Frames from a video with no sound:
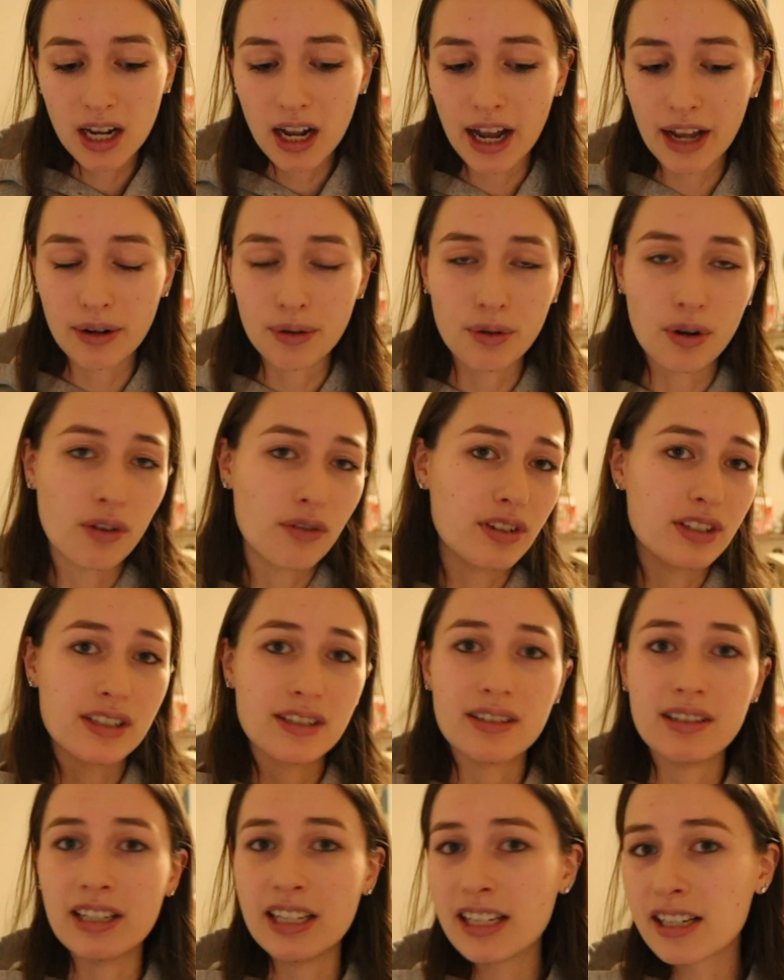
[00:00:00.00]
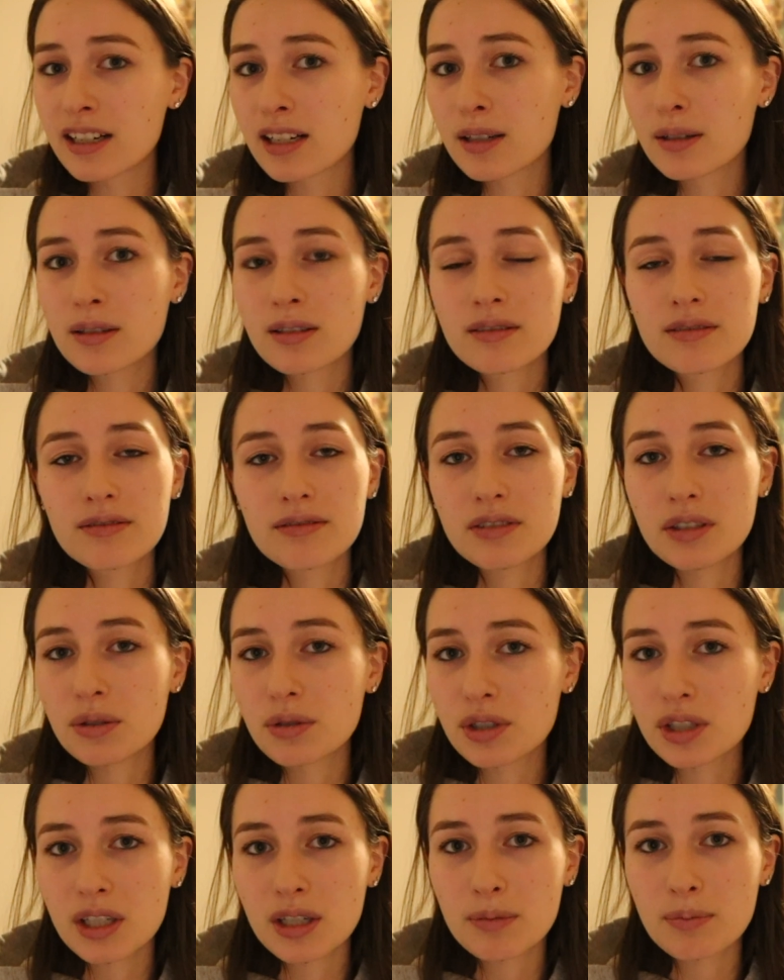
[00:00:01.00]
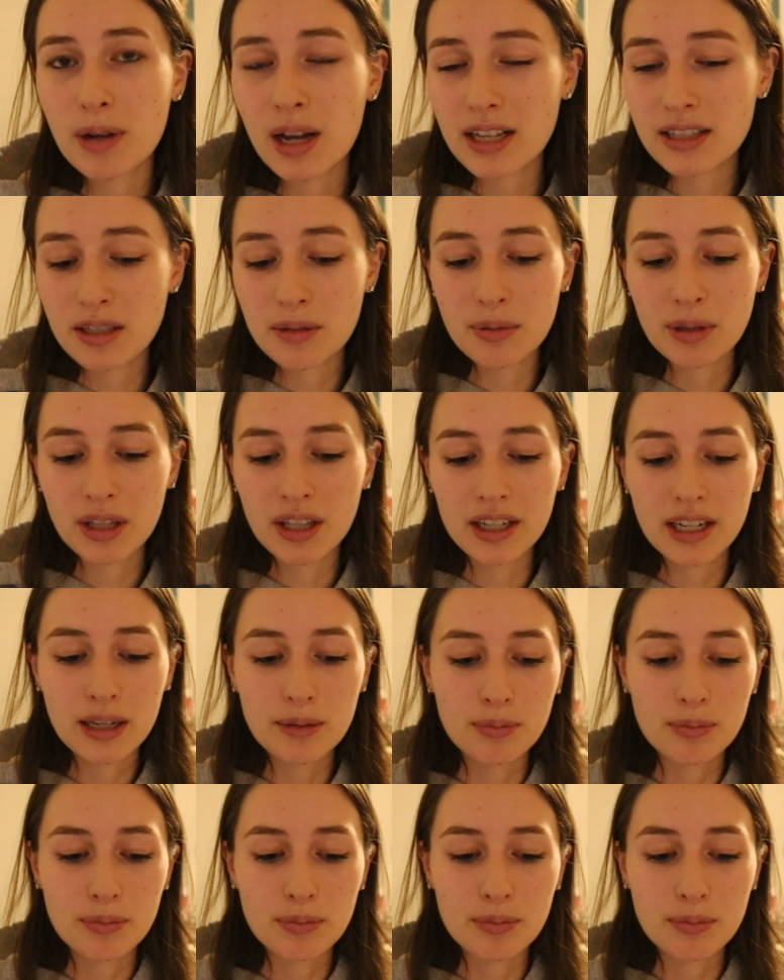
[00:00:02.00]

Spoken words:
I don't know if it's a near future possibility,